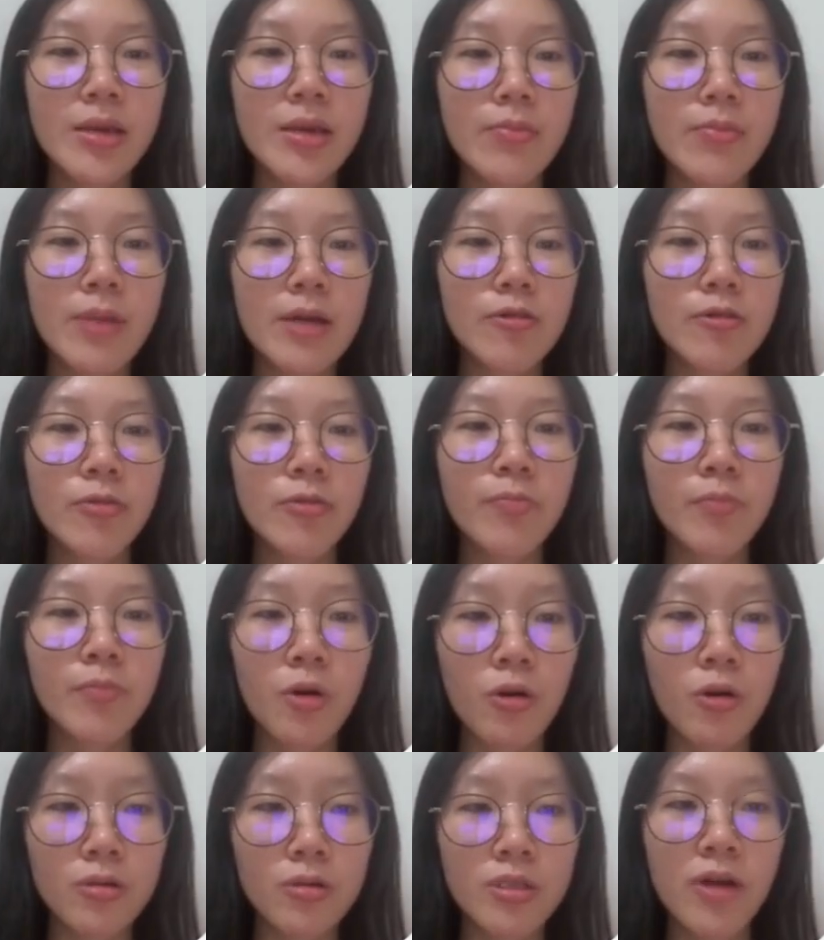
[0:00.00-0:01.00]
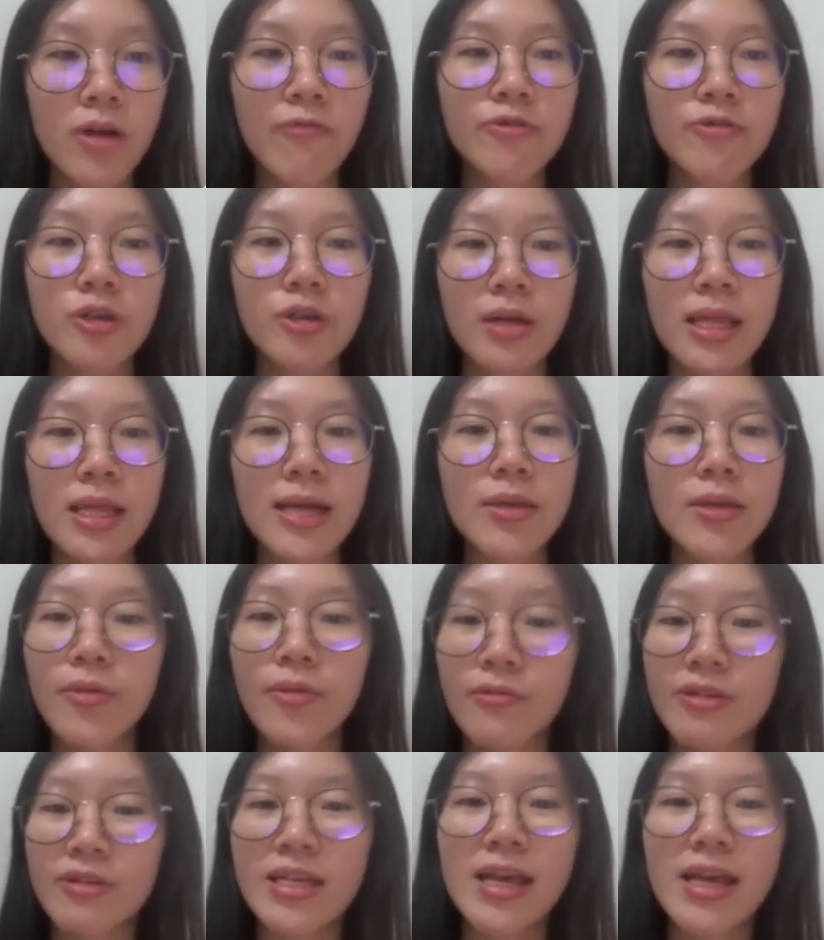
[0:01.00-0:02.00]
micropores of Geolite
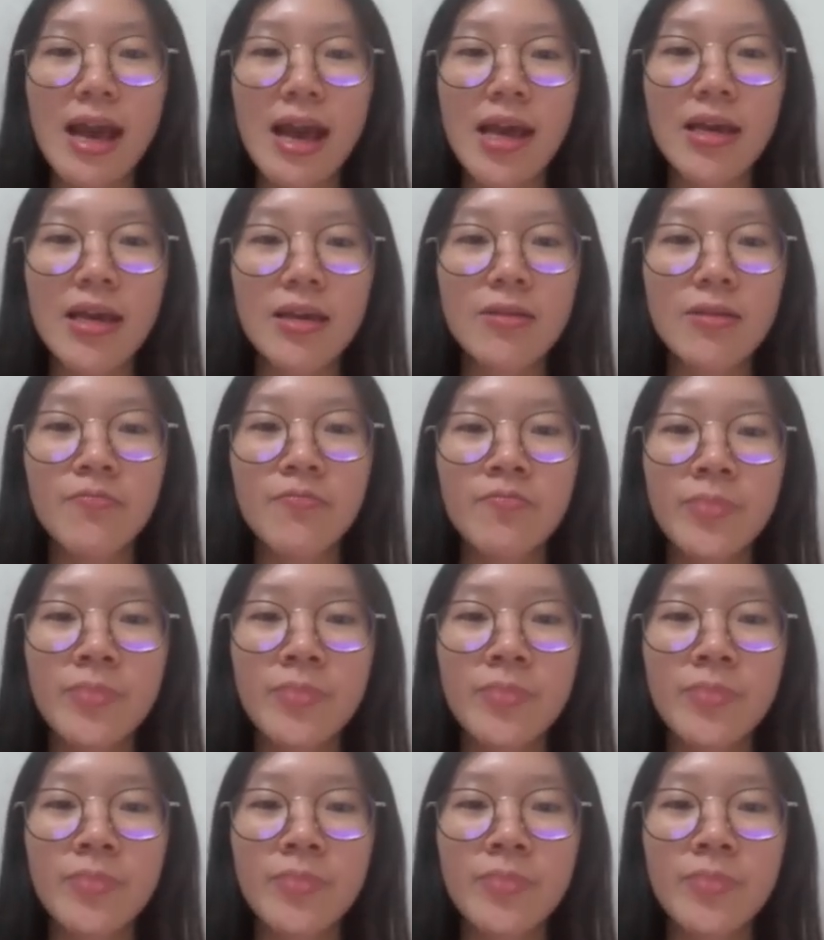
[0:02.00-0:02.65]
3A.